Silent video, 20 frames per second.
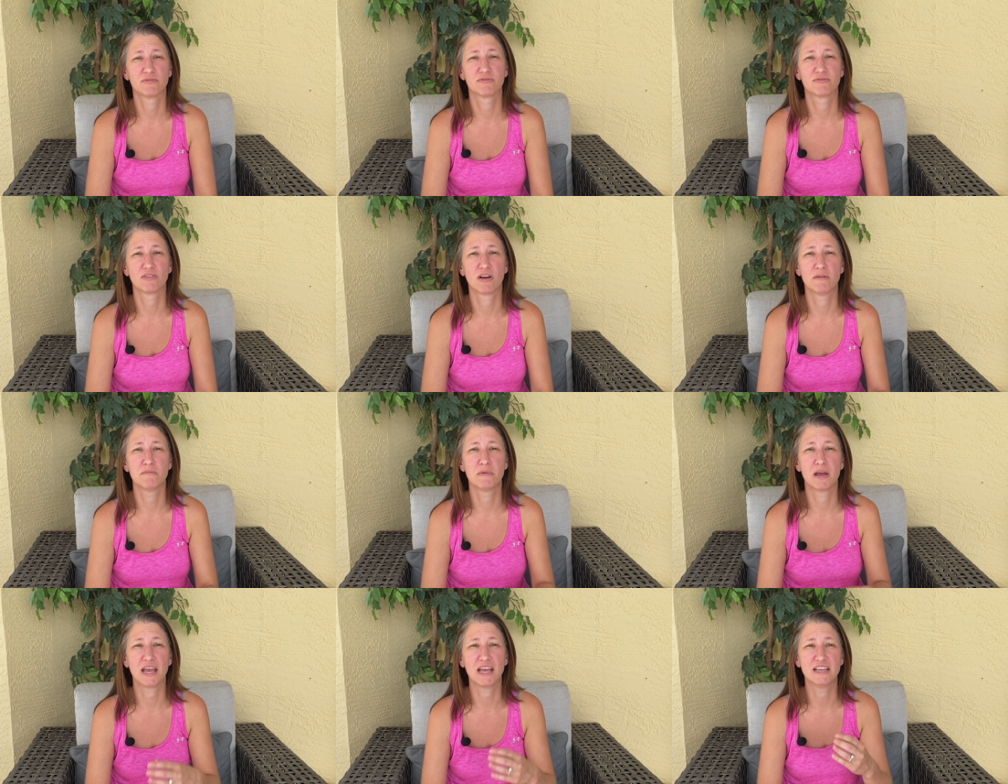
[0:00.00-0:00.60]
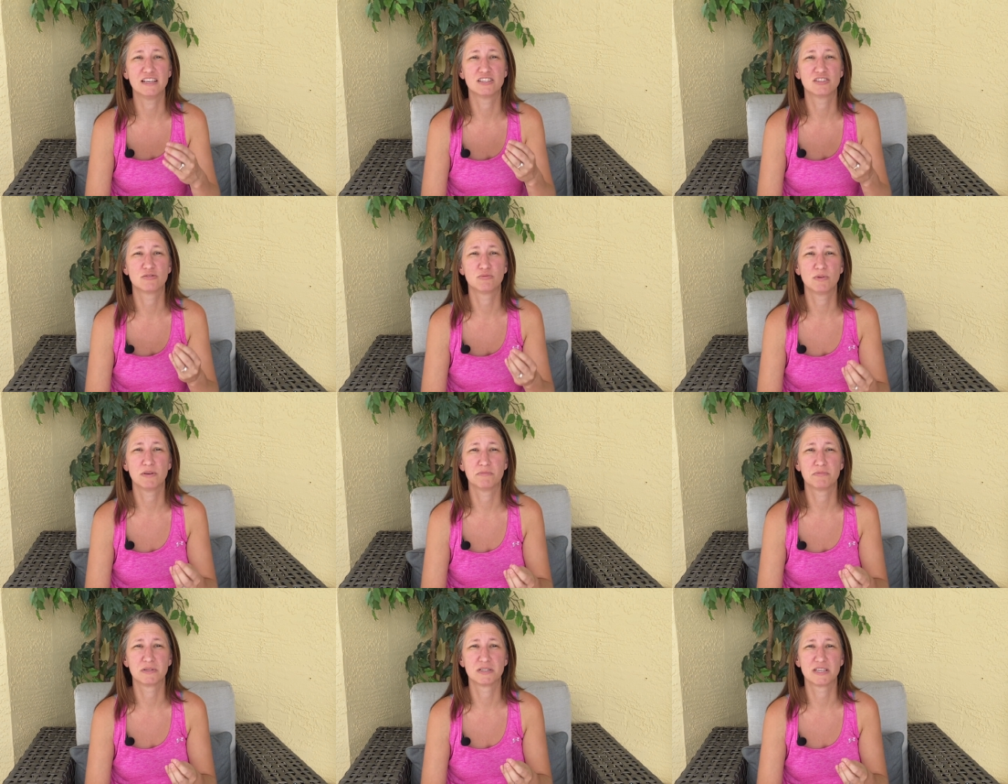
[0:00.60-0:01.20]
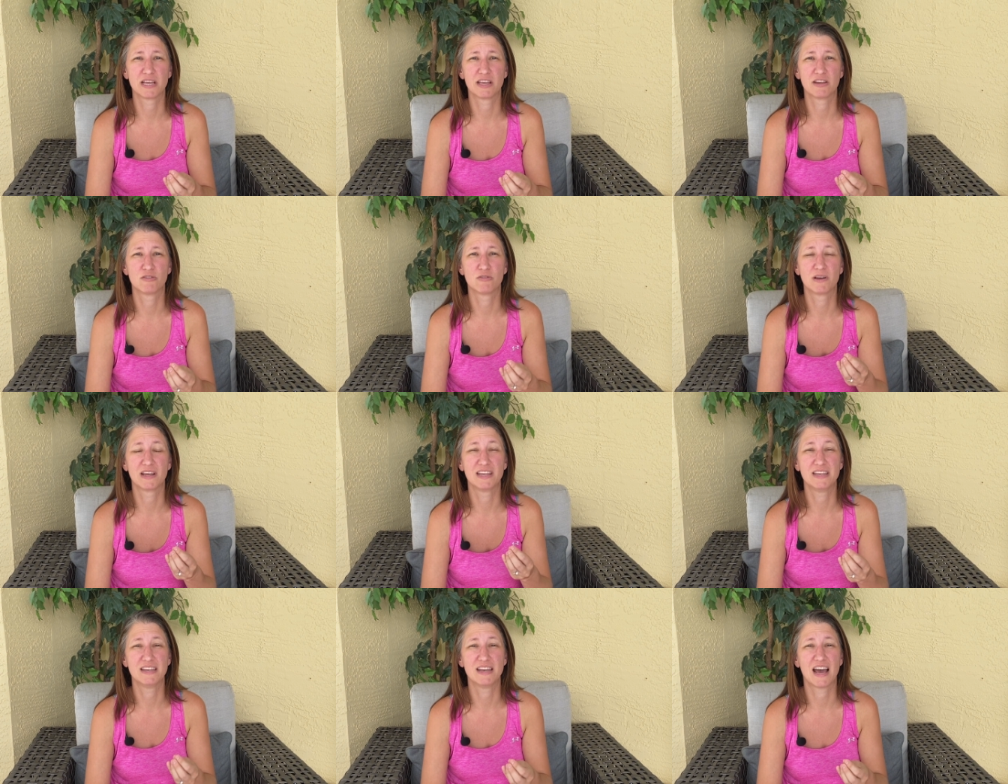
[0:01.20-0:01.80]
from a sweet potato
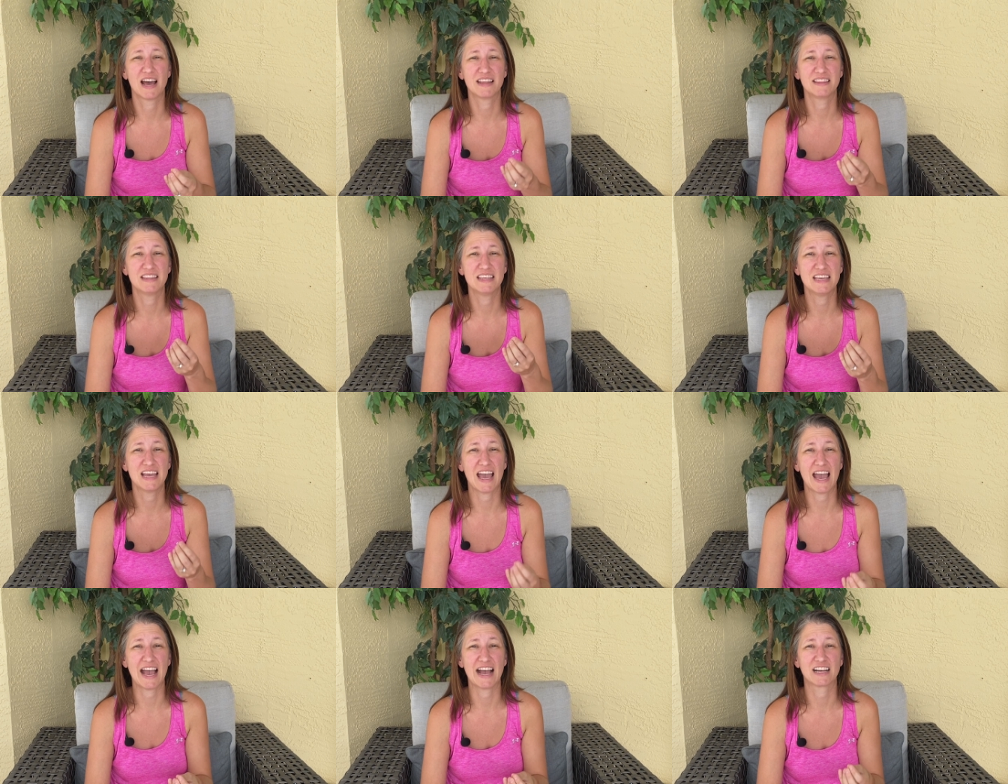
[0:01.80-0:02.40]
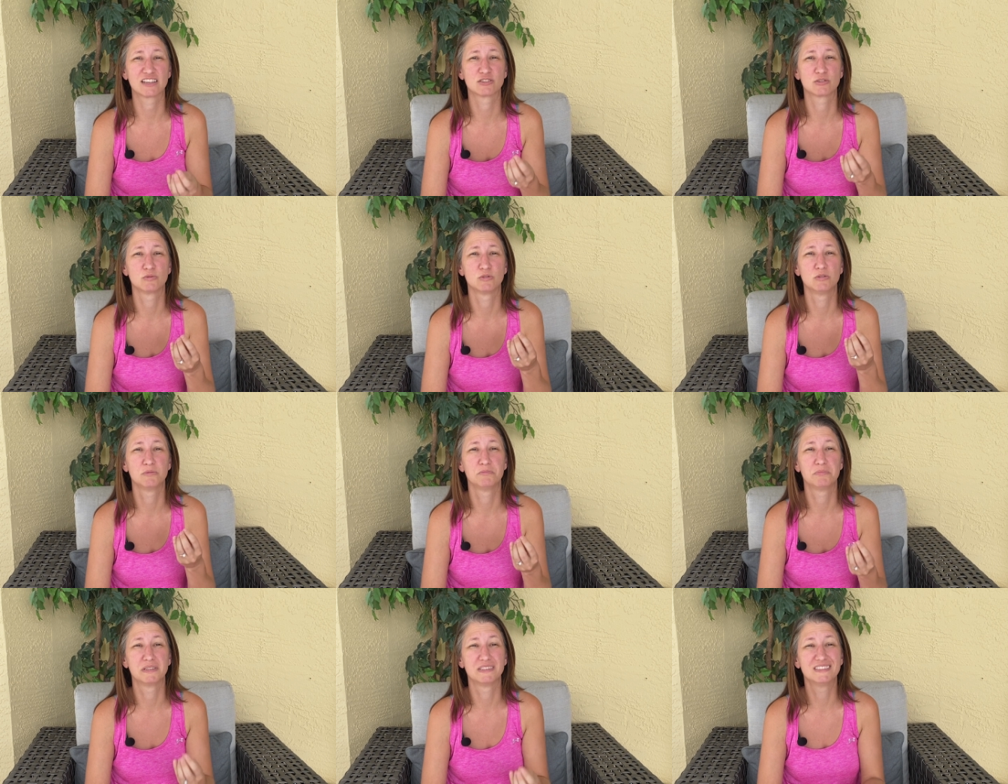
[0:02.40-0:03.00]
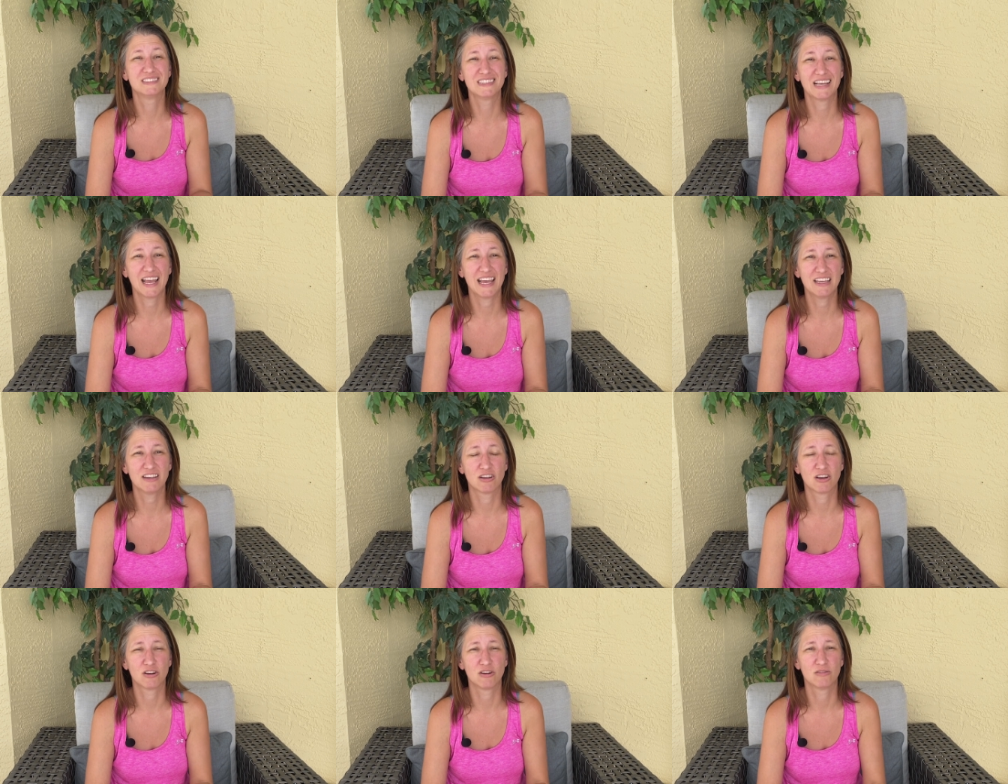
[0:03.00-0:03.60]
and not the actual
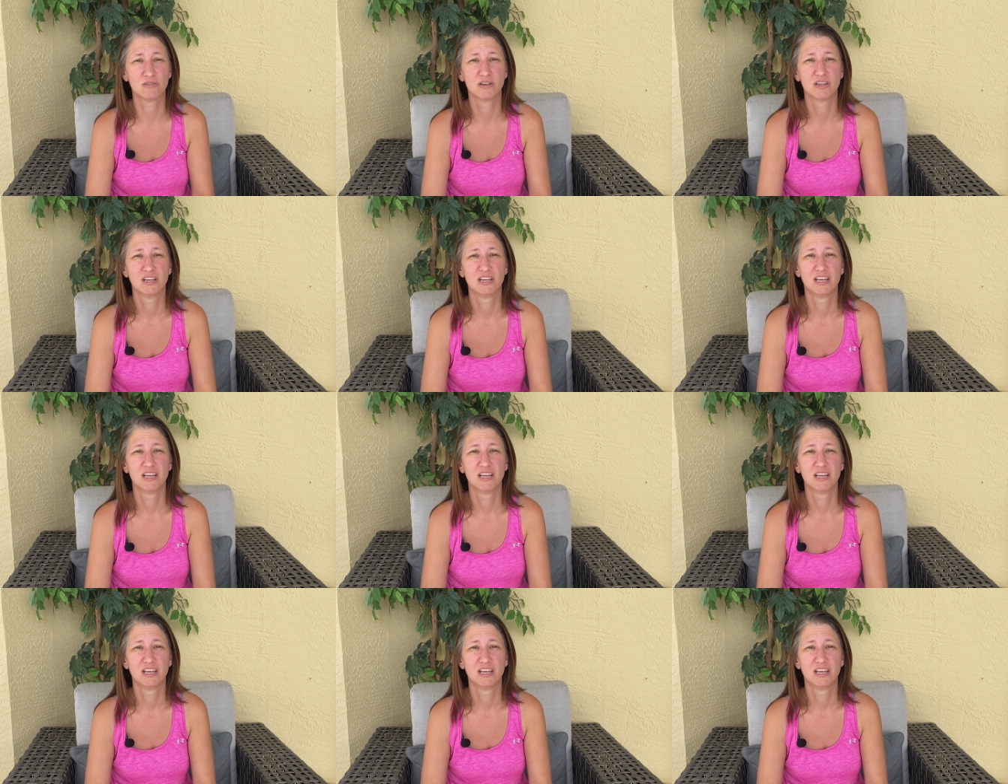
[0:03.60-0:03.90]
potato.